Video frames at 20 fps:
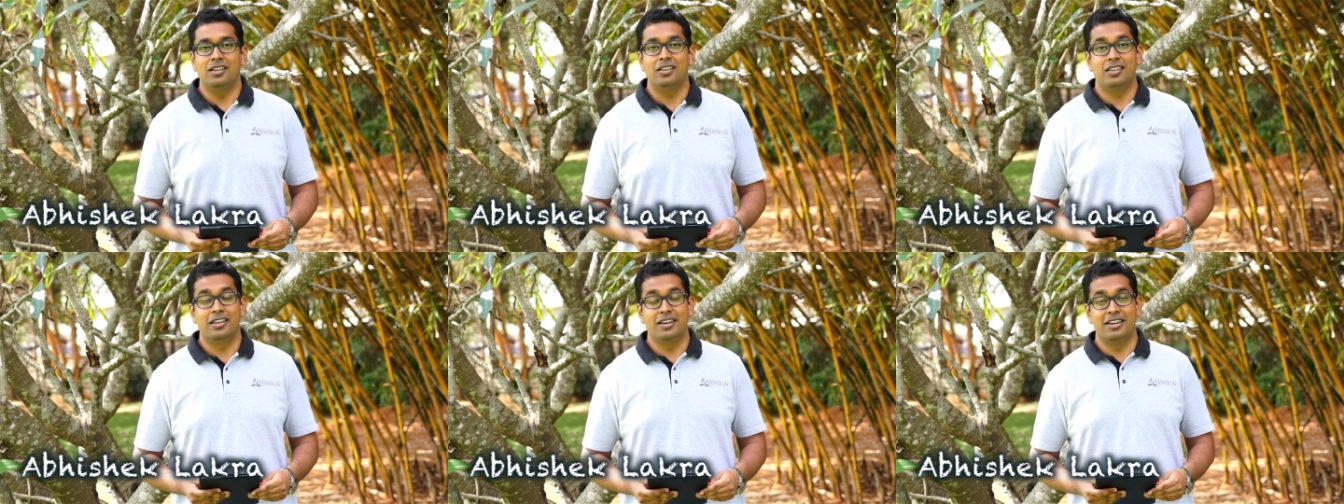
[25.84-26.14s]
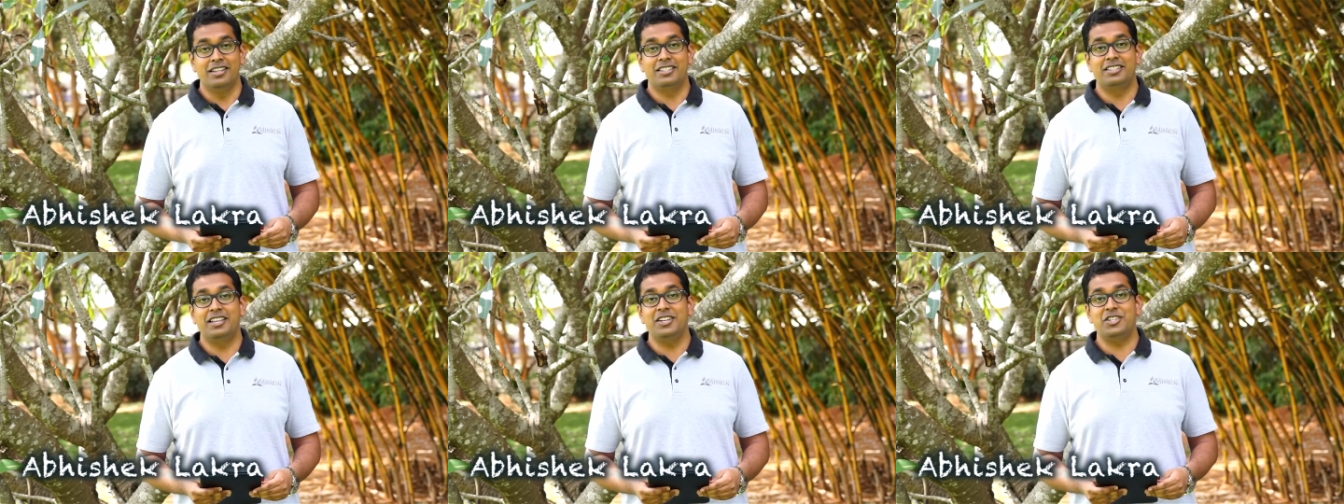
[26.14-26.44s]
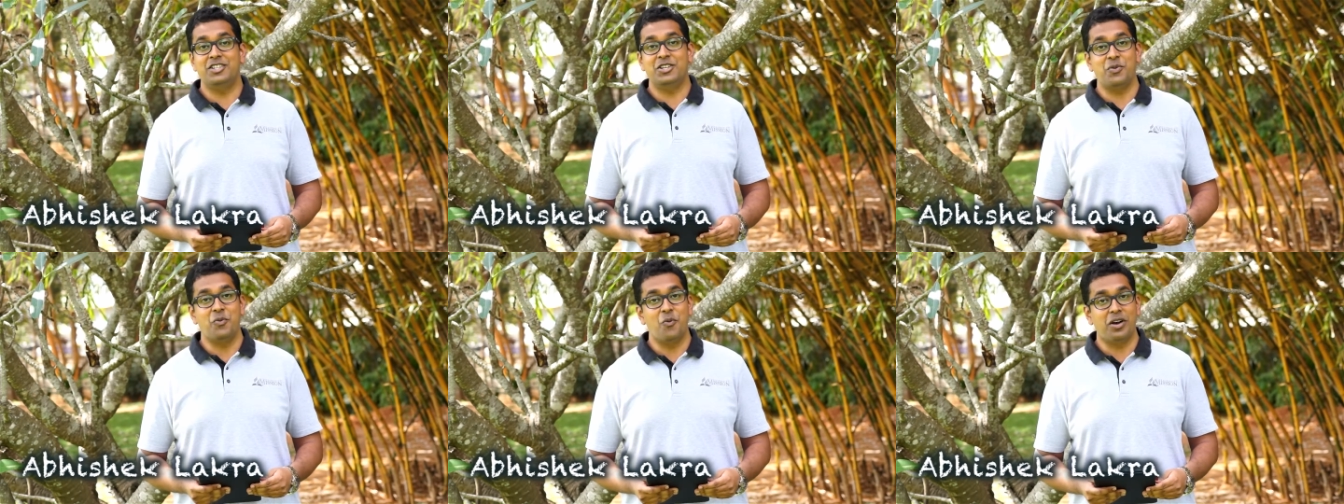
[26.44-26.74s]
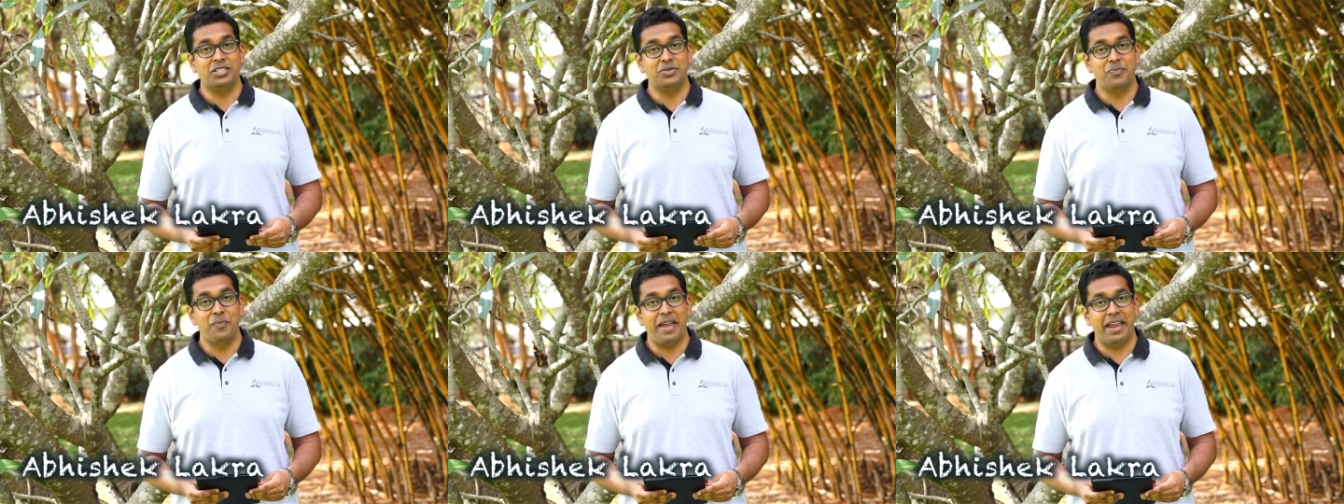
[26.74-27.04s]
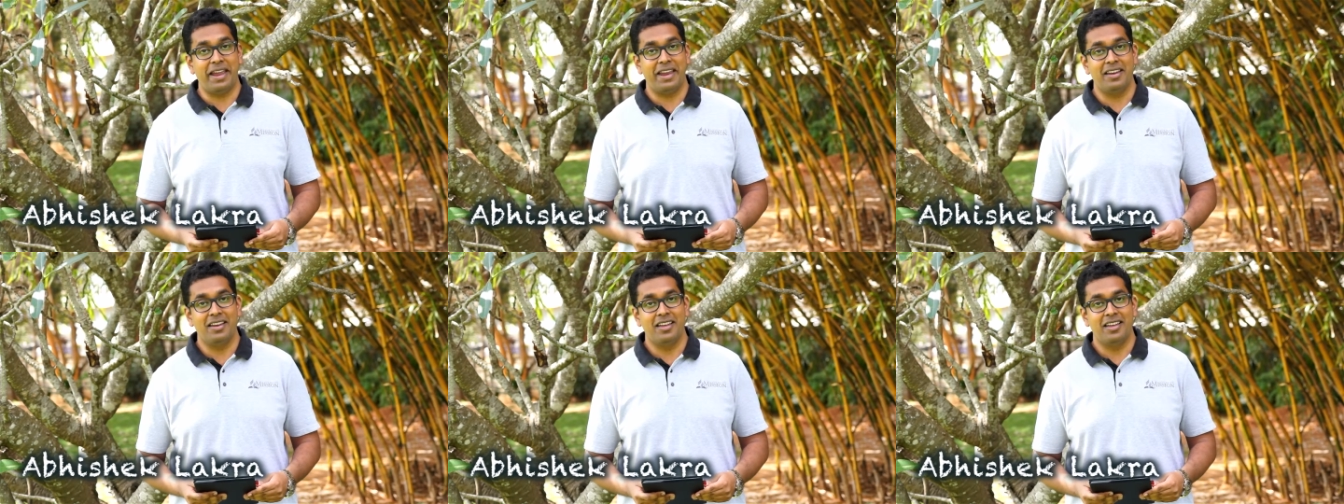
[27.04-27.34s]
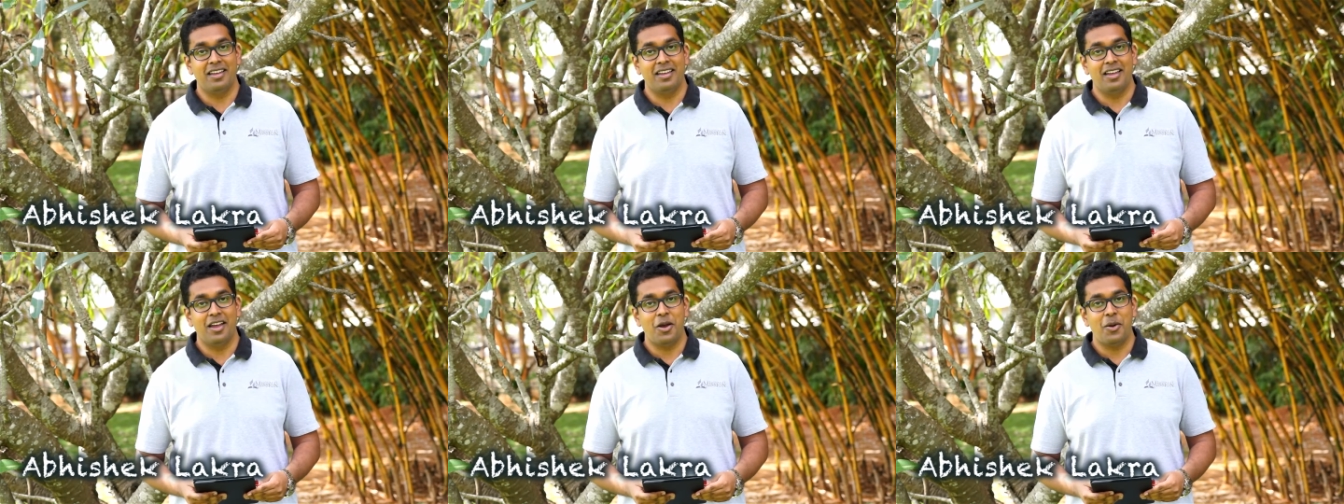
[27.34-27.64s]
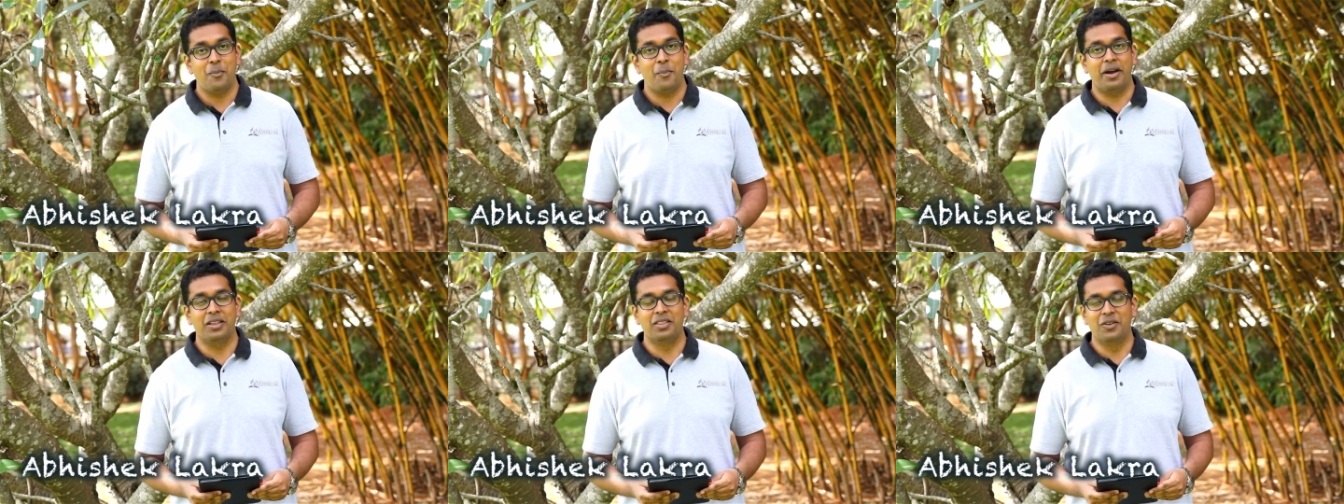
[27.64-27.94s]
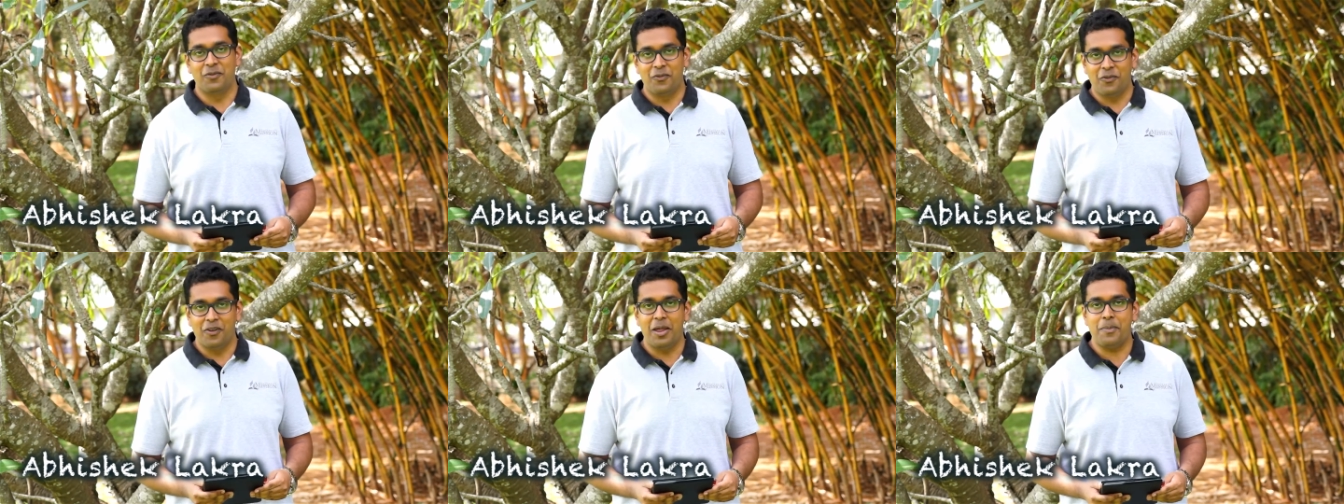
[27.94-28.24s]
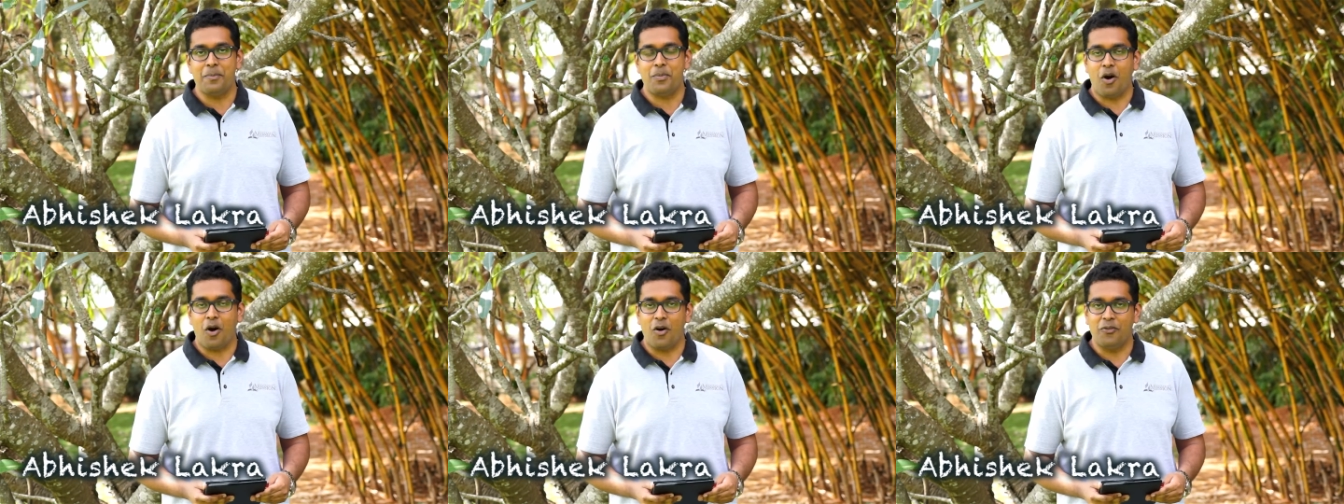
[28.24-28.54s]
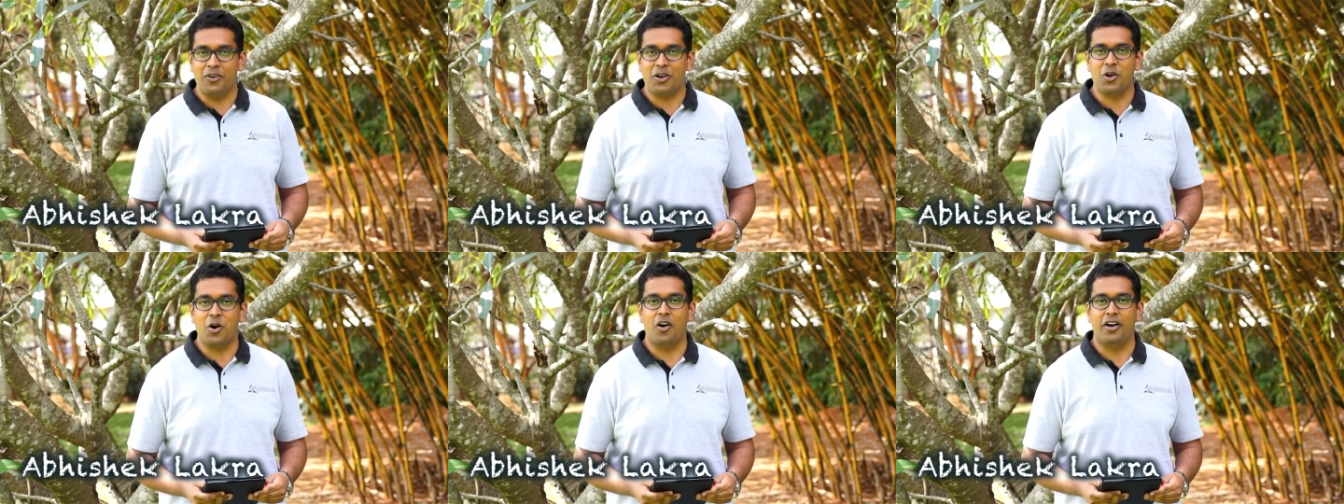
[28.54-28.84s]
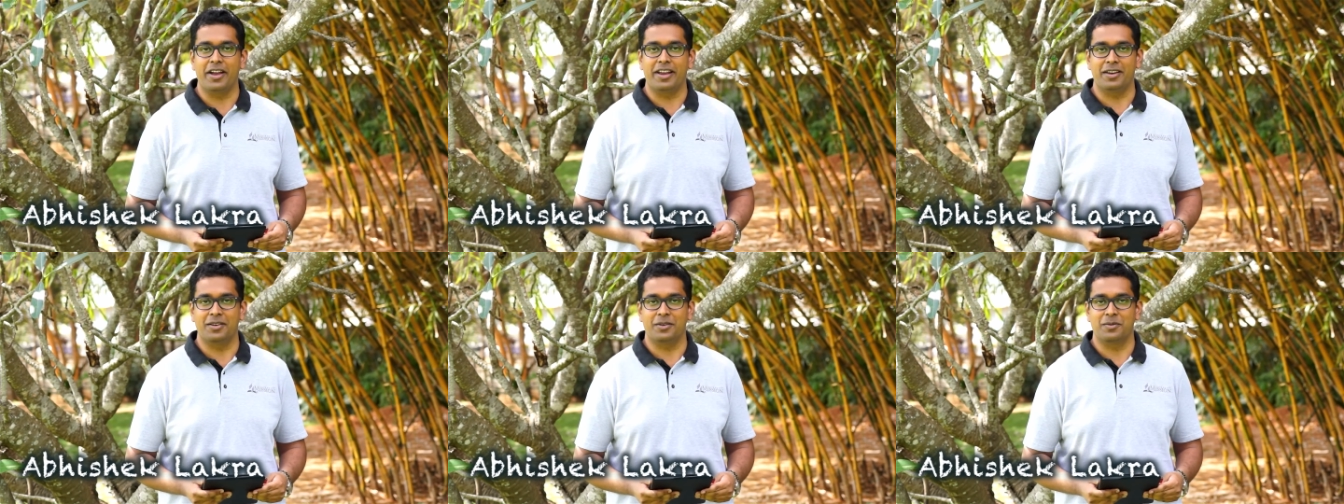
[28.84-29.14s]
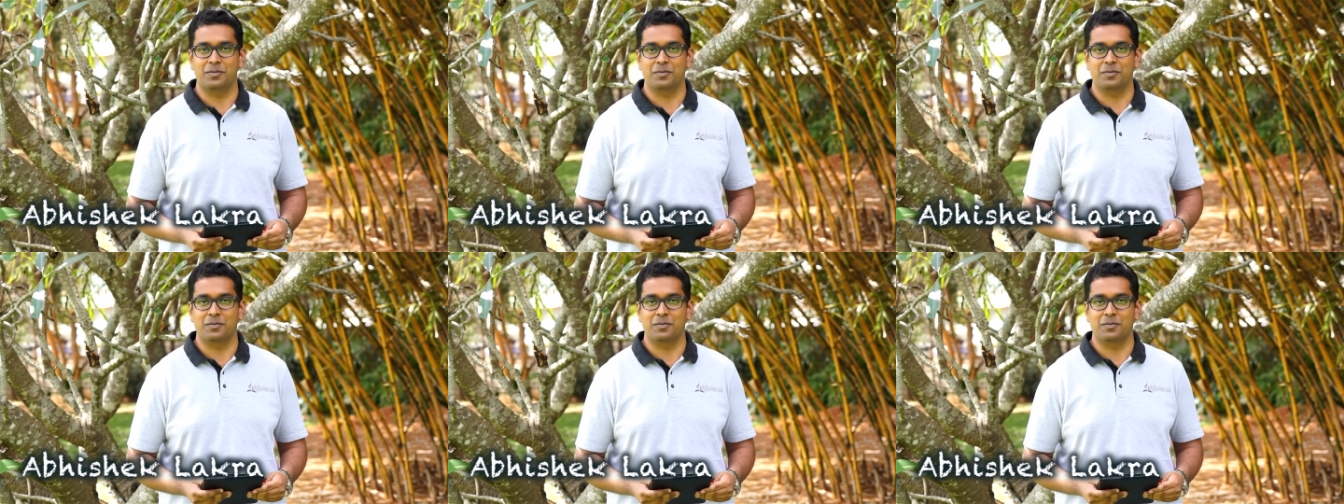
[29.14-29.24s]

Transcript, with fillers: the decision was made by the flip of a coin.